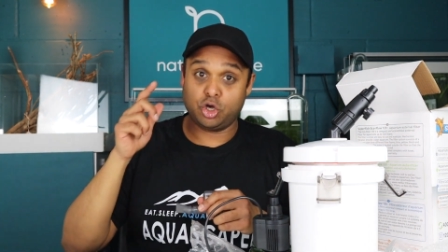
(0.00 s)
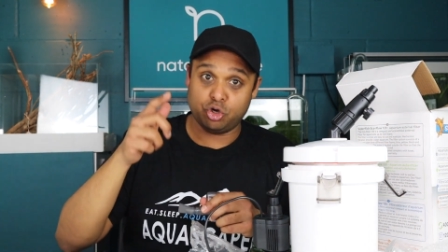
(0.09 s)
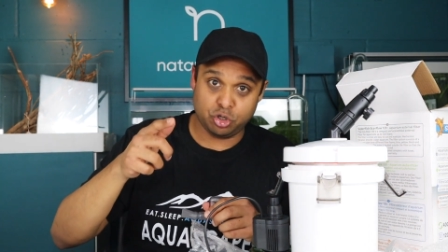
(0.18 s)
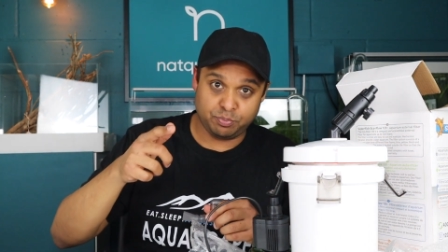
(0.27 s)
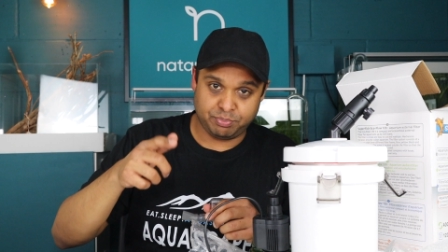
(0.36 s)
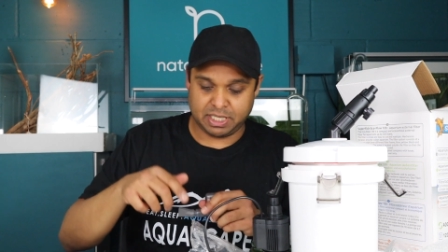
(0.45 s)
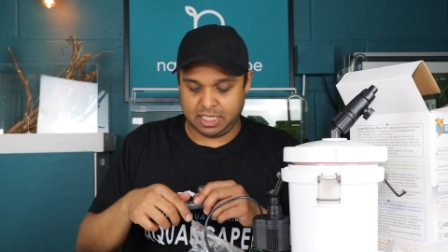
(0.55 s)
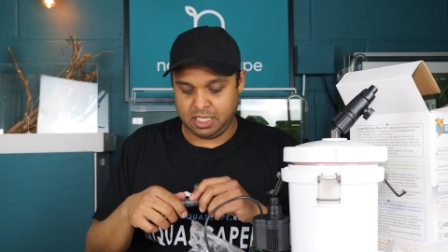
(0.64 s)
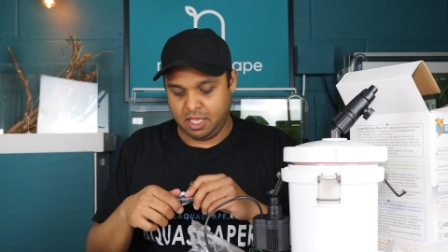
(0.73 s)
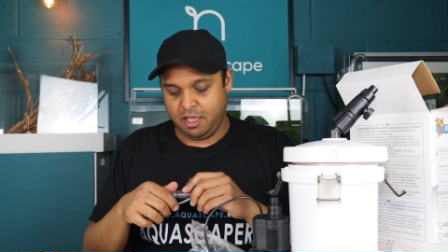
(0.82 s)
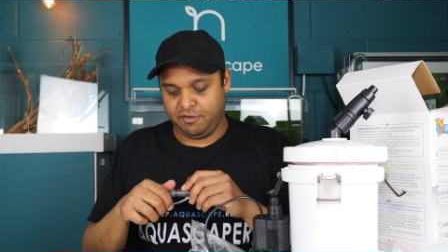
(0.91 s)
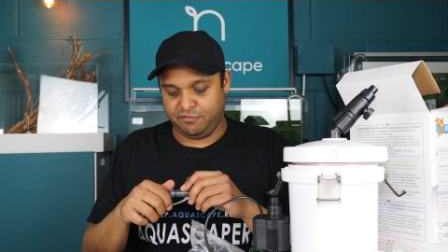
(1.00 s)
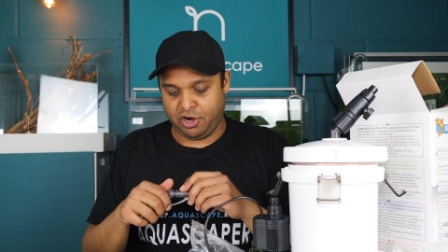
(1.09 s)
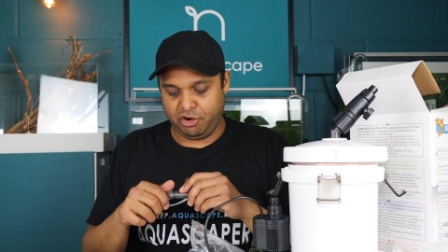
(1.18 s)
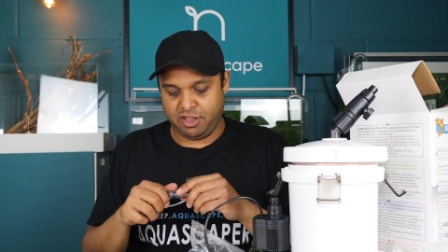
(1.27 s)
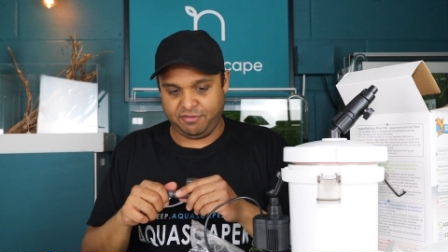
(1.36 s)
could be
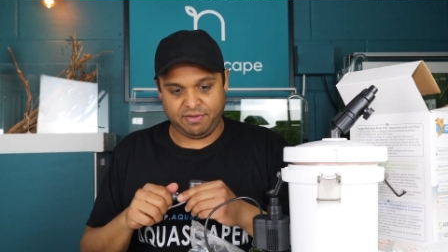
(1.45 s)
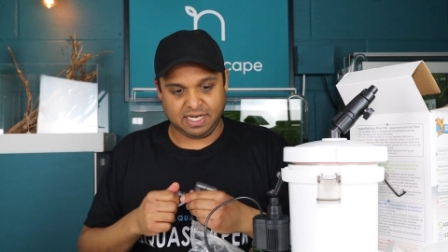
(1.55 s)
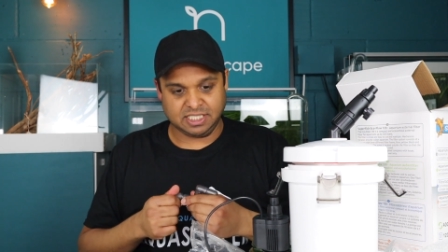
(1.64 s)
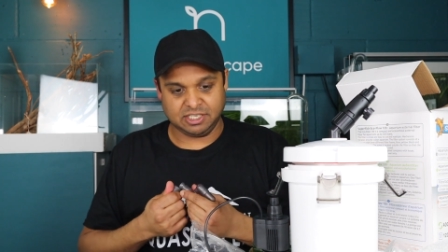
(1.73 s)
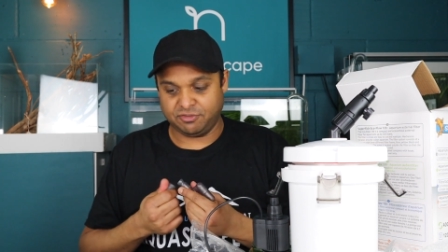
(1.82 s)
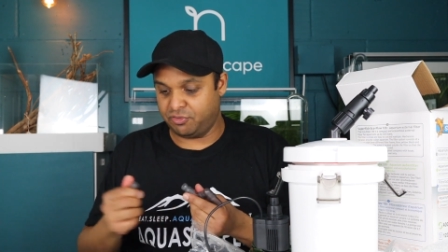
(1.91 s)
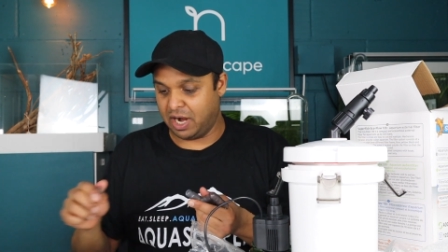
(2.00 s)
very effective.